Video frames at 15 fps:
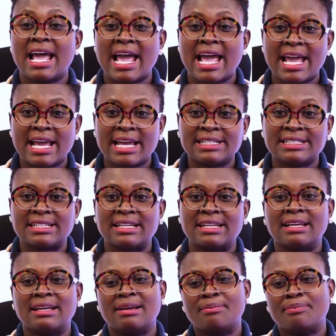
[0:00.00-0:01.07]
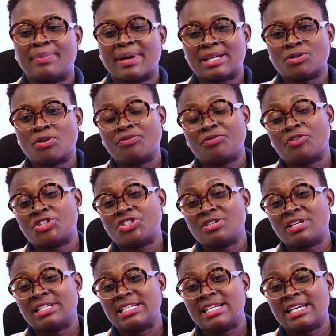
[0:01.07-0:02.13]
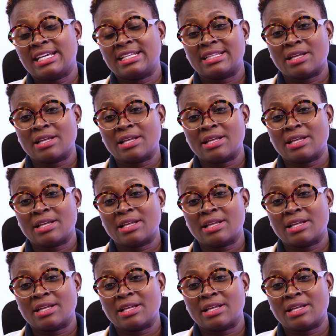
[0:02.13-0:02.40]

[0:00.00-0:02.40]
but unfortunately